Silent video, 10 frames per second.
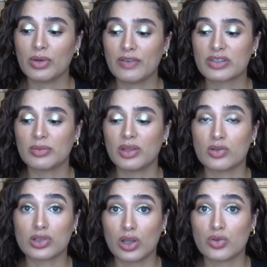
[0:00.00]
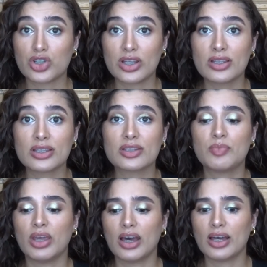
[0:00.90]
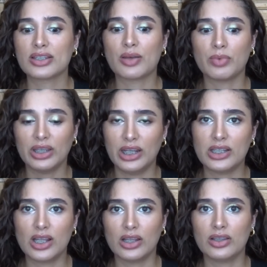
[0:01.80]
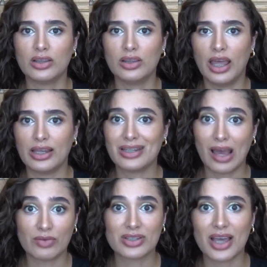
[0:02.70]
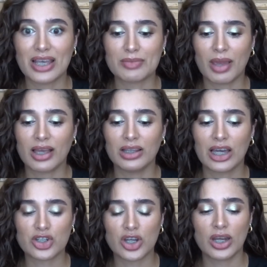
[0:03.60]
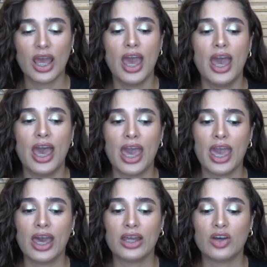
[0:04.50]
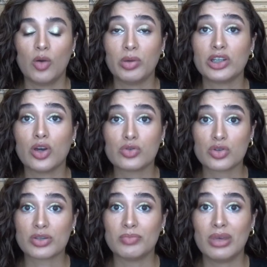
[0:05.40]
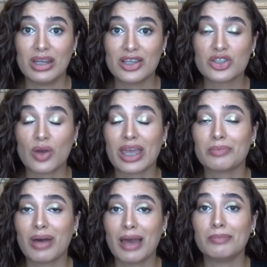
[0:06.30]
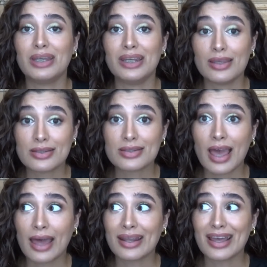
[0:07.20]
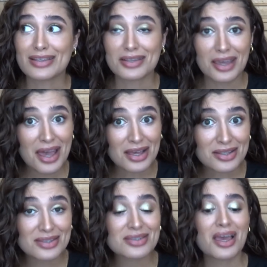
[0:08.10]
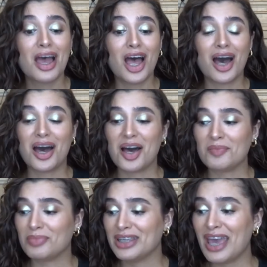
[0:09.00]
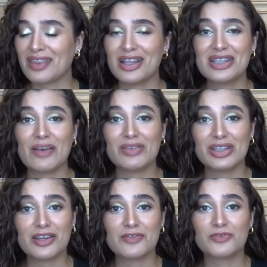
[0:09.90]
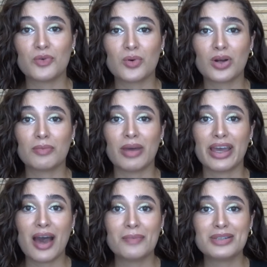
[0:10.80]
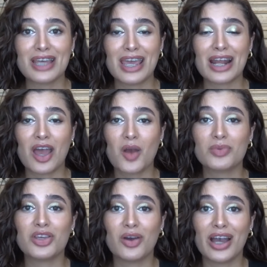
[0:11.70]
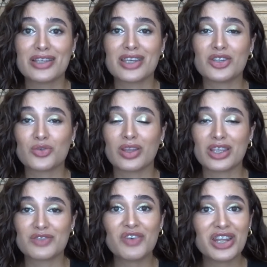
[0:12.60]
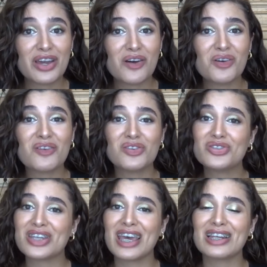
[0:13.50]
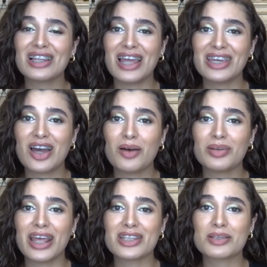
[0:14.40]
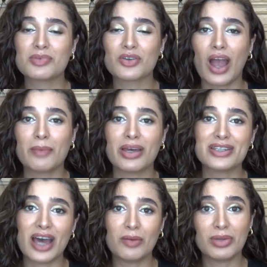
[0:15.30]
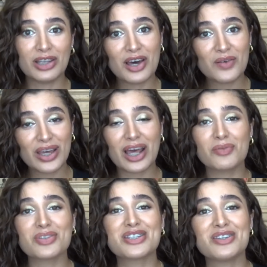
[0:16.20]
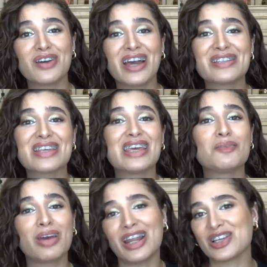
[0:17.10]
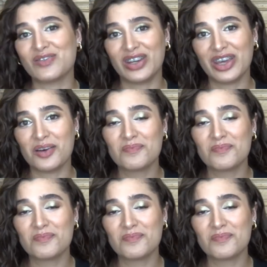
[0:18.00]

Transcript: rid of some of those lotions because I really need to like downsize my collection and hoping to go through some minis so I can buy minis at SAS. Um, but yeah, that's everything for my update. I hope that you guys enjoyed this video. If you did, like, comment, and subscribe down below, and I will see you guys in my next video.